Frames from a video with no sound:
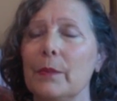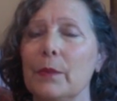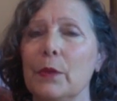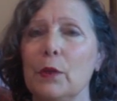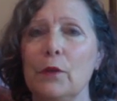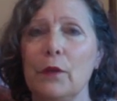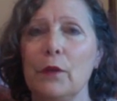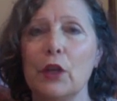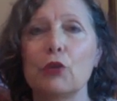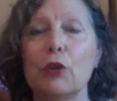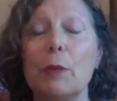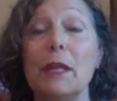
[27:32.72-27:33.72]
you've
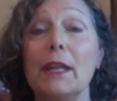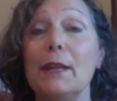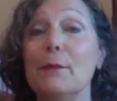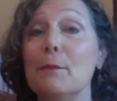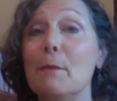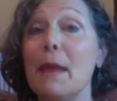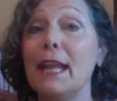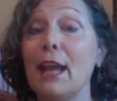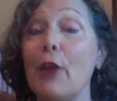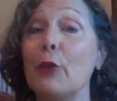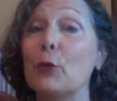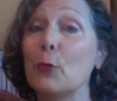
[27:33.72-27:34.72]
contributed in many
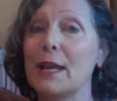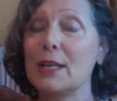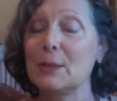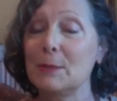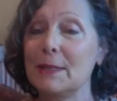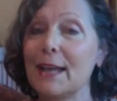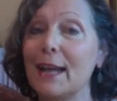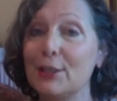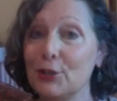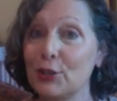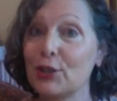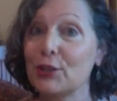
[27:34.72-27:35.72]
other ways
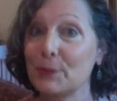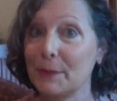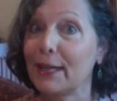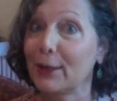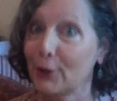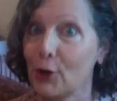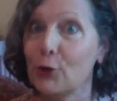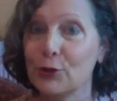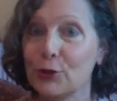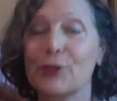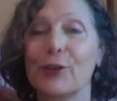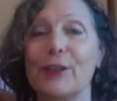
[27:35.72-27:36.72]
besides just being a
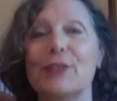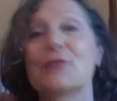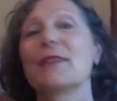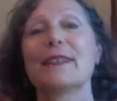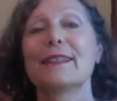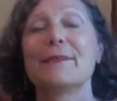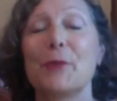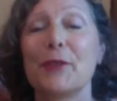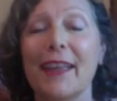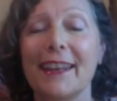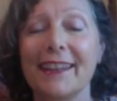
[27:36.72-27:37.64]
coach. So I just want to put that in.